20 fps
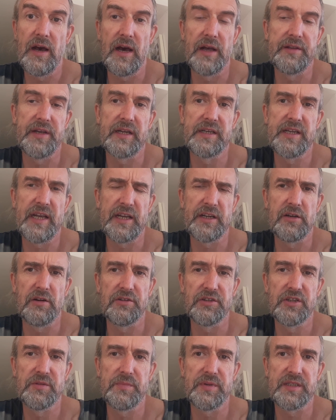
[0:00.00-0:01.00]
They take
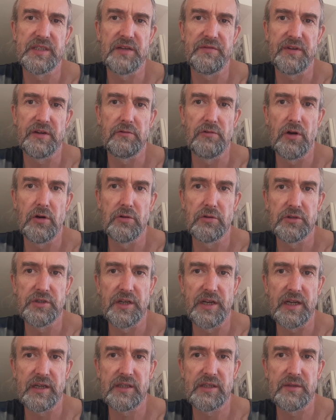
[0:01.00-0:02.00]
on specific roles
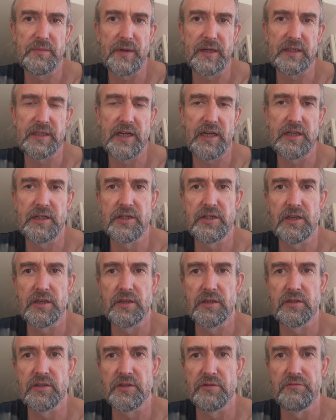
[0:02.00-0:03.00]
and
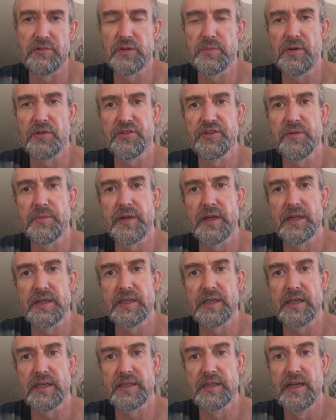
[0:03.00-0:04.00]
expectations and
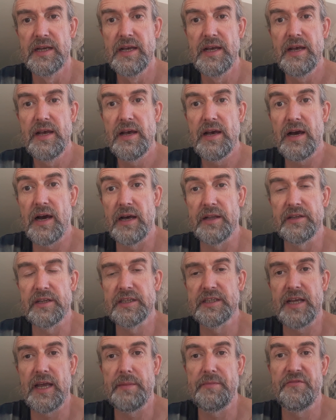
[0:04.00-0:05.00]
responsibilities. And the
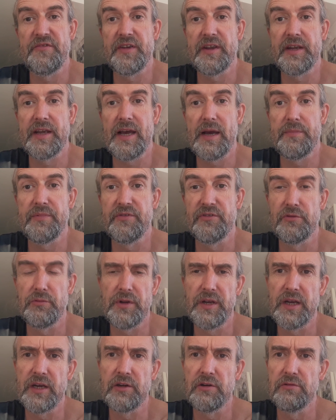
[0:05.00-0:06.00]
same thing happens
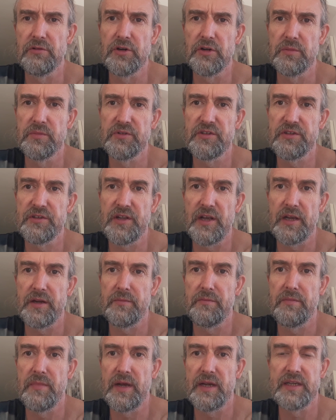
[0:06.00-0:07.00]
within groups. They
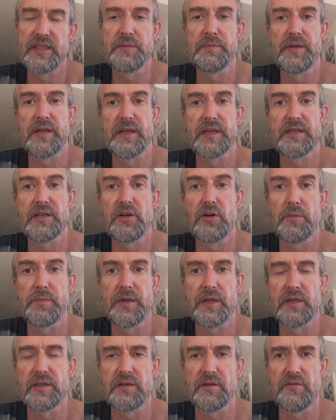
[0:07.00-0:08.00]
may split
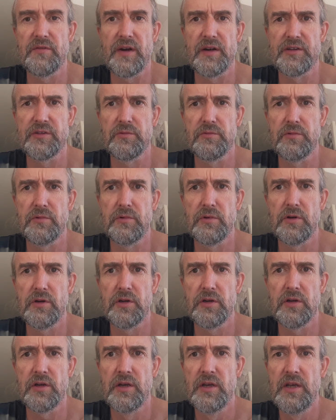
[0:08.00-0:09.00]
up into
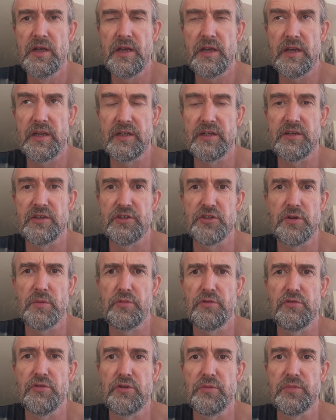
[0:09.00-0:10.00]
into
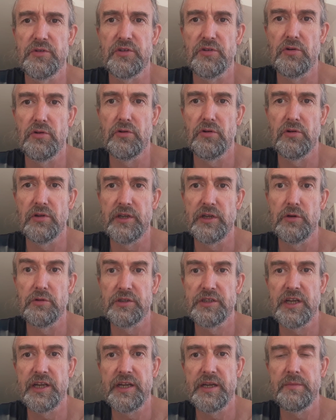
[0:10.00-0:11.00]
subgroups or little
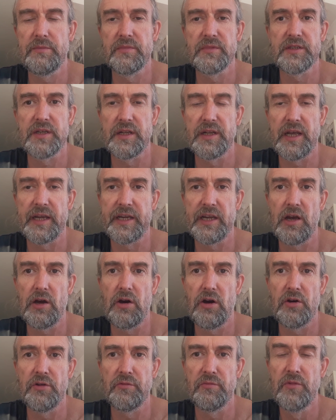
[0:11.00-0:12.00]
teams, and they get
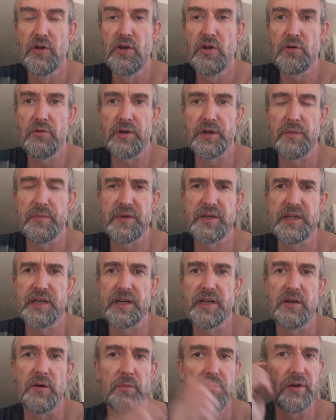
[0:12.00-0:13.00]
on with a
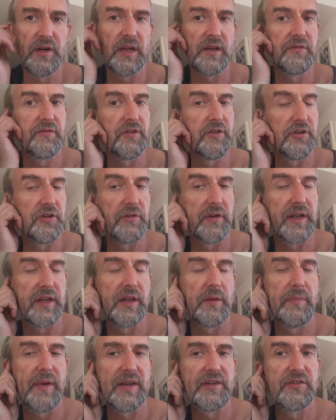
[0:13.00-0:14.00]
particular brief and do it
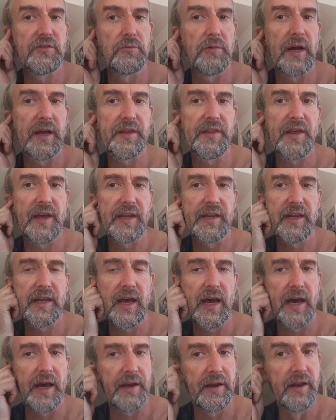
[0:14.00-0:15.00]
in the best way they
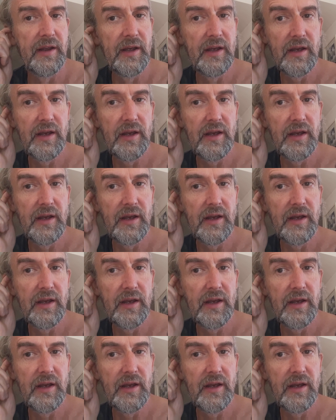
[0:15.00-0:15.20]
can.